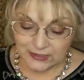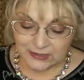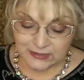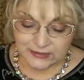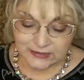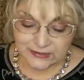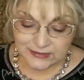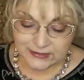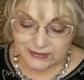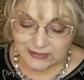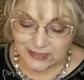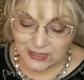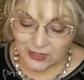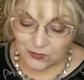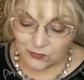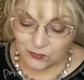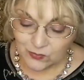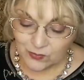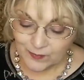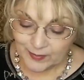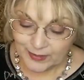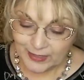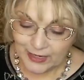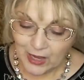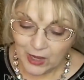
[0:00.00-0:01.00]
so
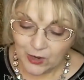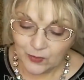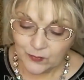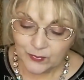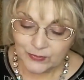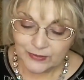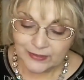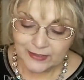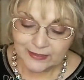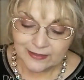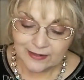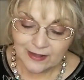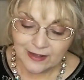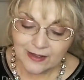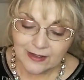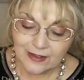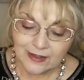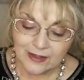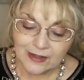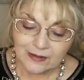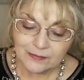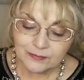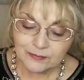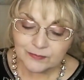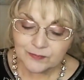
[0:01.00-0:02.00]
when we open it
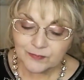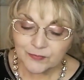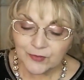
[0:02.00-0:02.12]
up